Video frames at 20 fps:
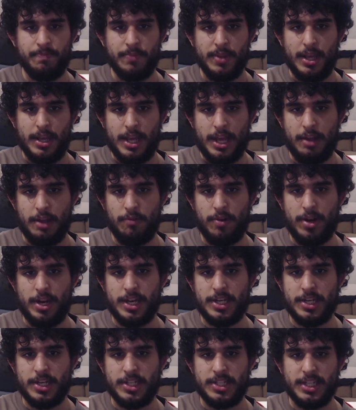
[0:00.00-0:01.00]
he really
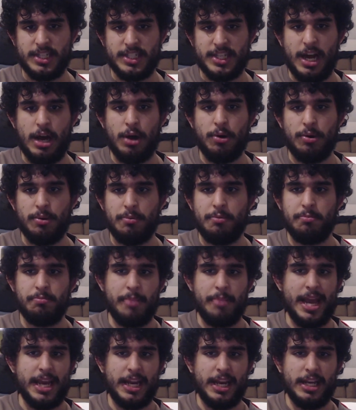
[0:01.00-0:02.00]
does excel in
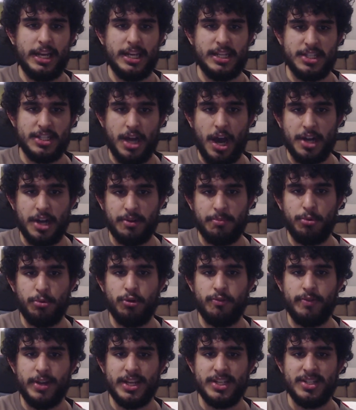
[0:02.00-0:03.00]
making these kind of
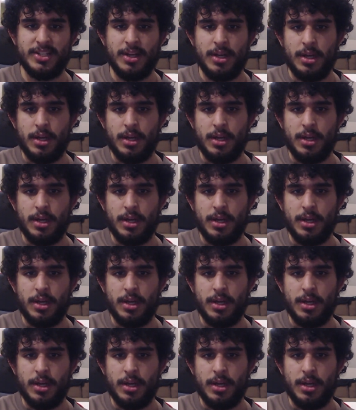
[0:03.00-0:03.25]
movies.